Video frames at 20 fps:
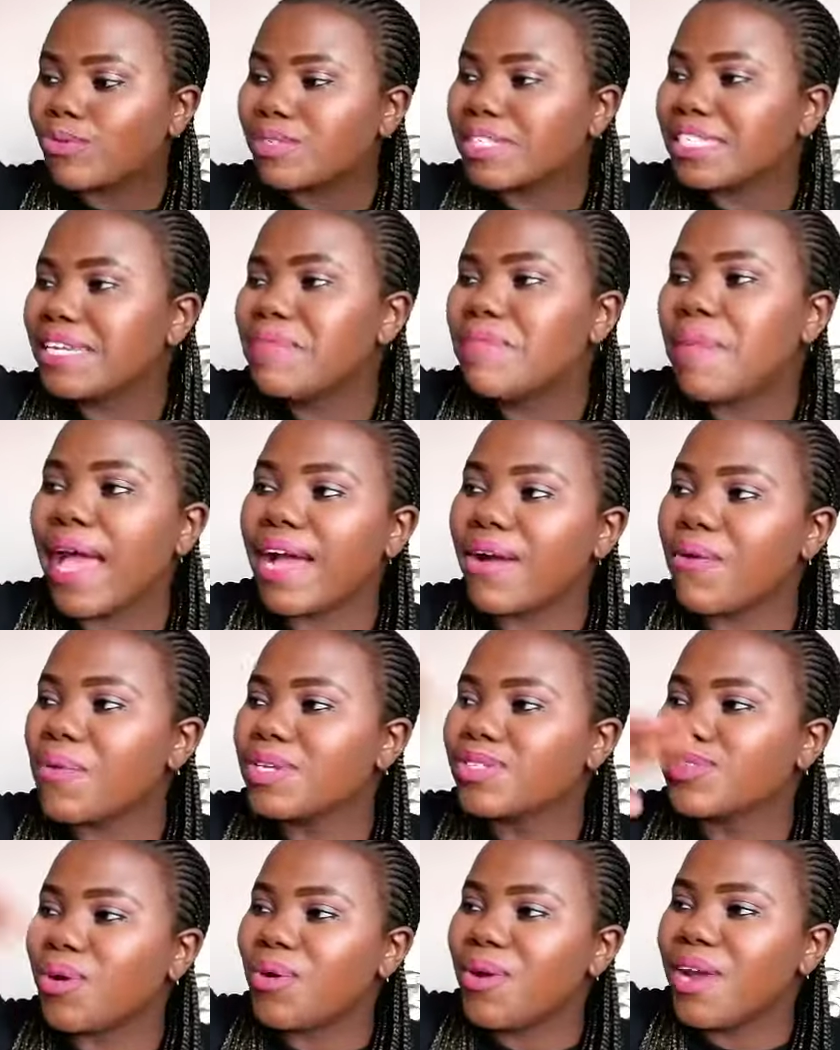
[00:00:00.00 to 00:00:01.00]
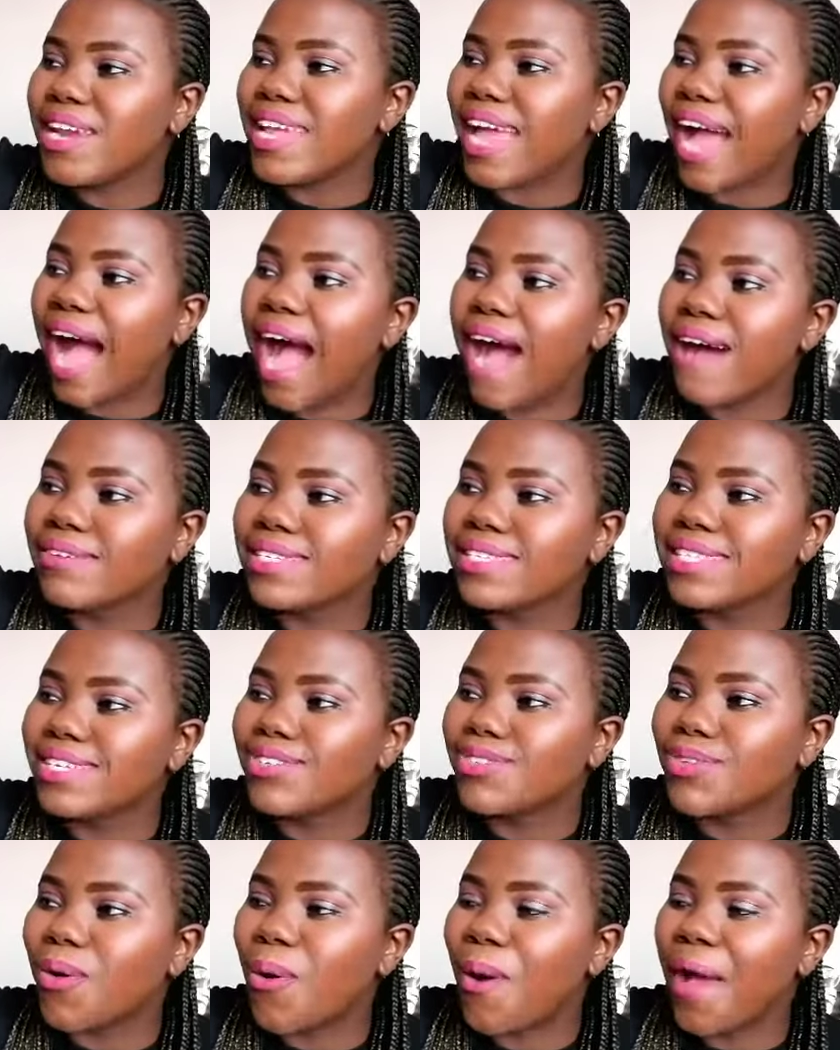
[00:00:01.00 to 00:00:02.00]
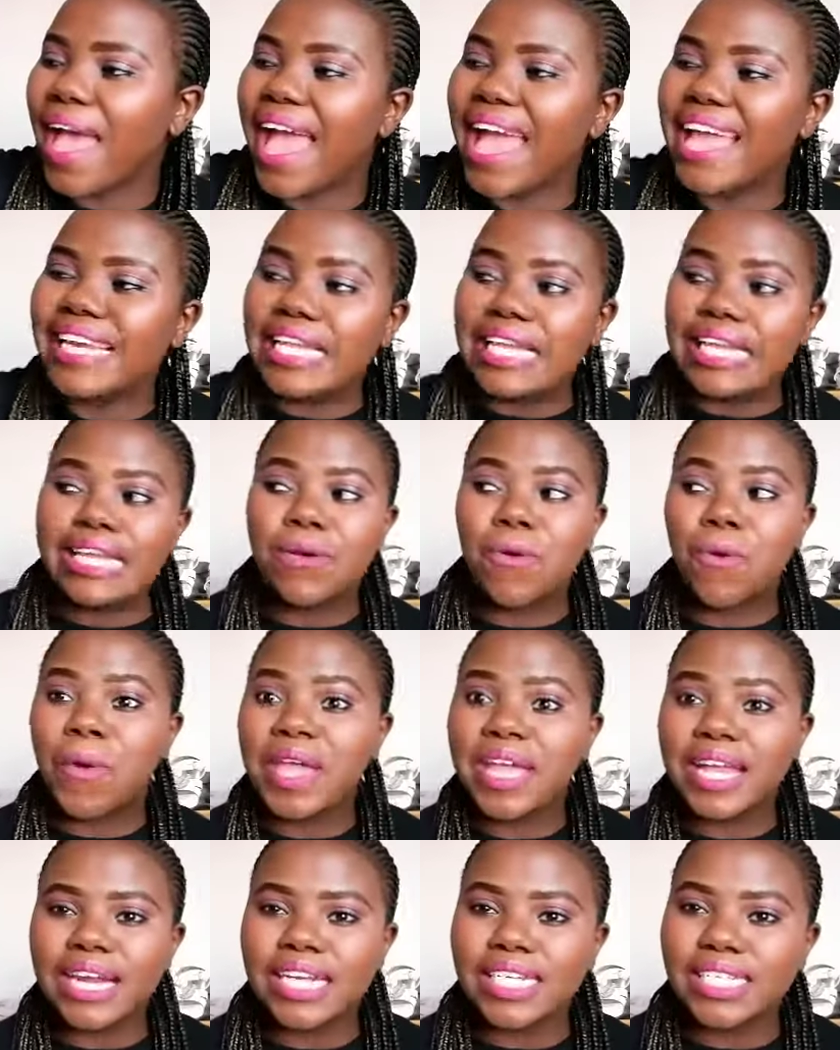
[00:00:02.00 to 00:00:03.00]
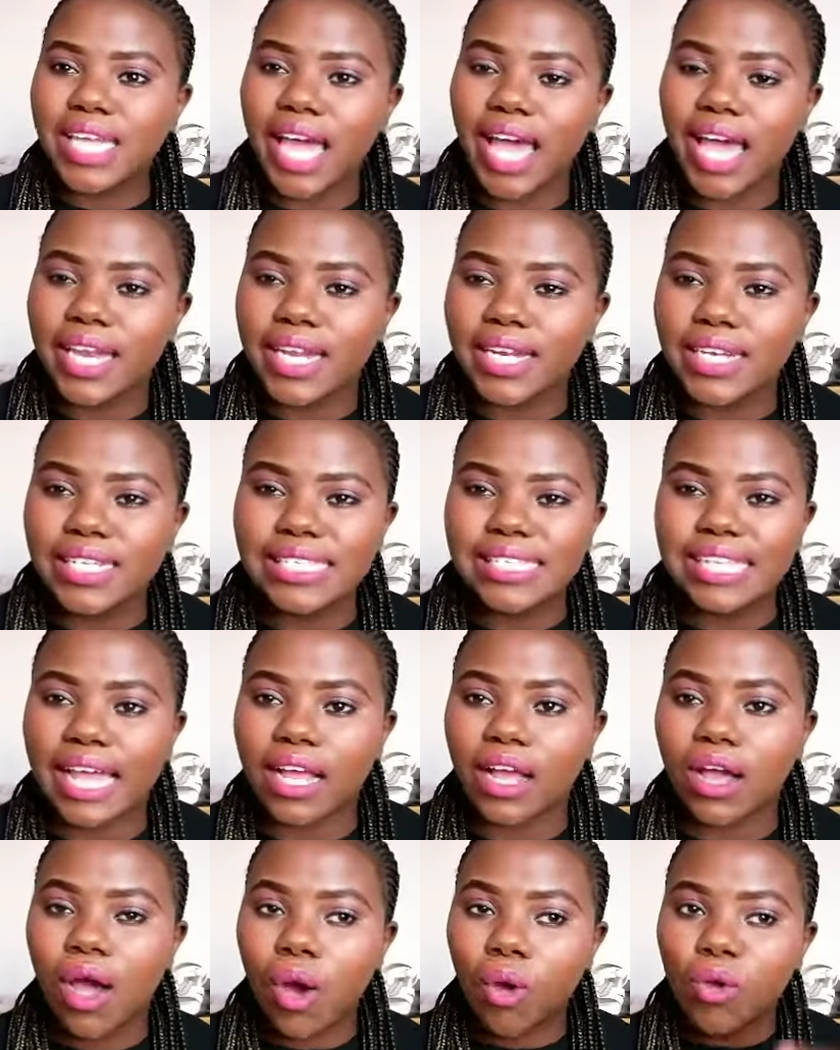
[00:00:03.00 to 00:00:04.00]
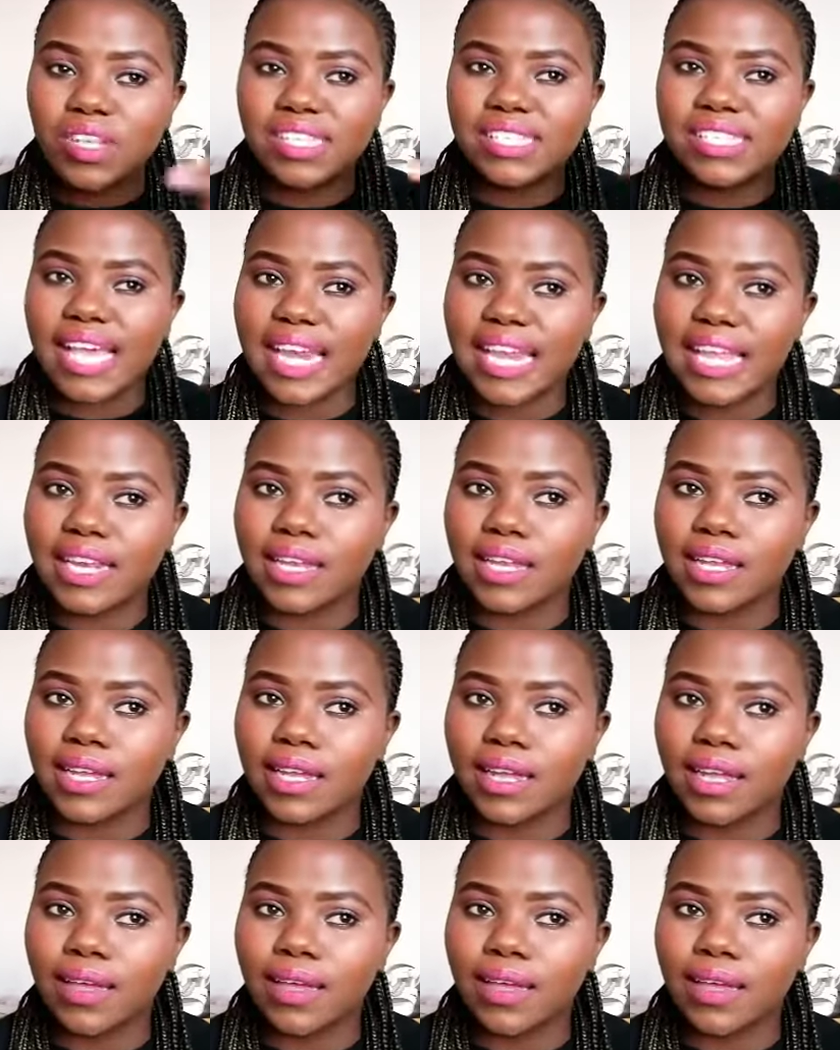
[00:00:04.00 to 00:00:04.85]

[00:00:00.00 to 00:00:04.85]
T-Bag was already out the door and he quickly turned and he's like, We're selling.